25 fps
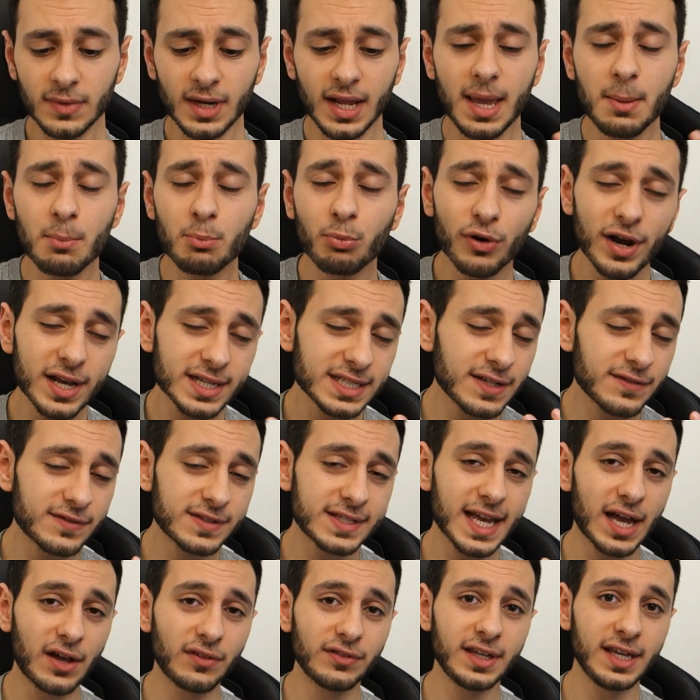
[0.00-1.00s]
impressive
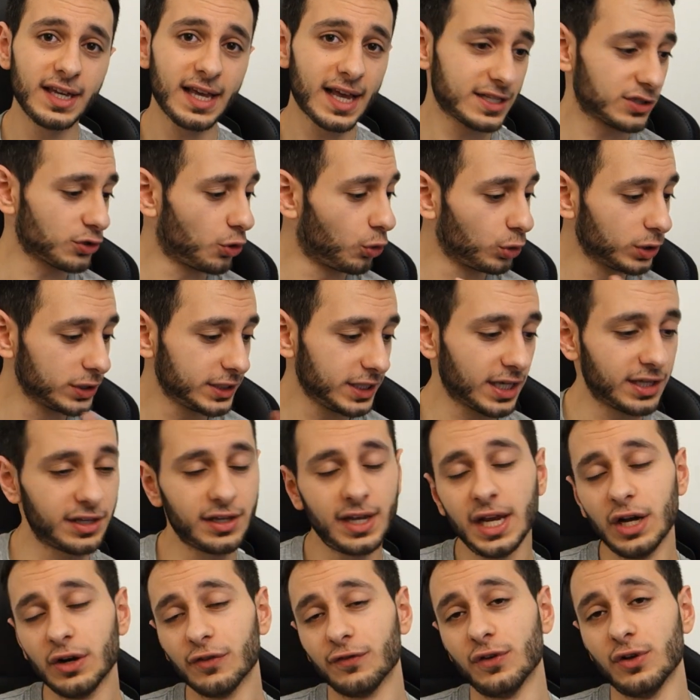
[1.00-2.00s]
sounding as all the other
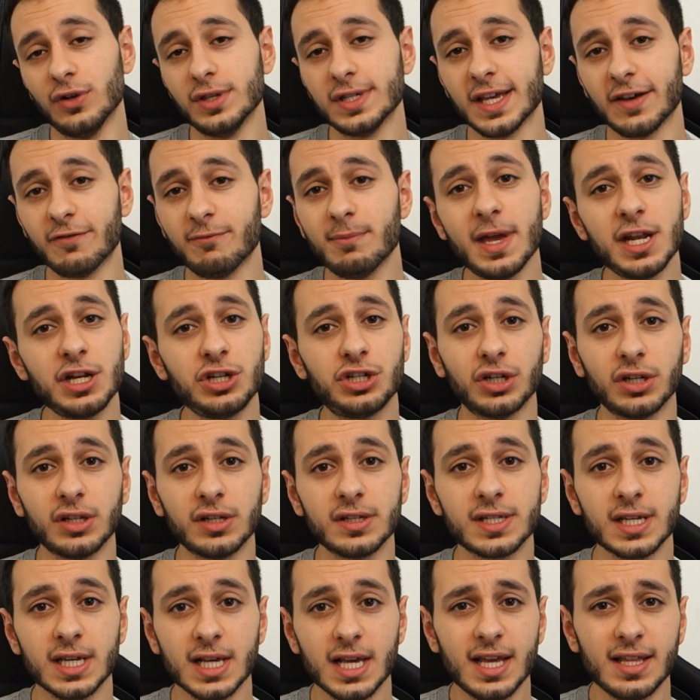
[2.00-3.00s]
earphones I've mentioned.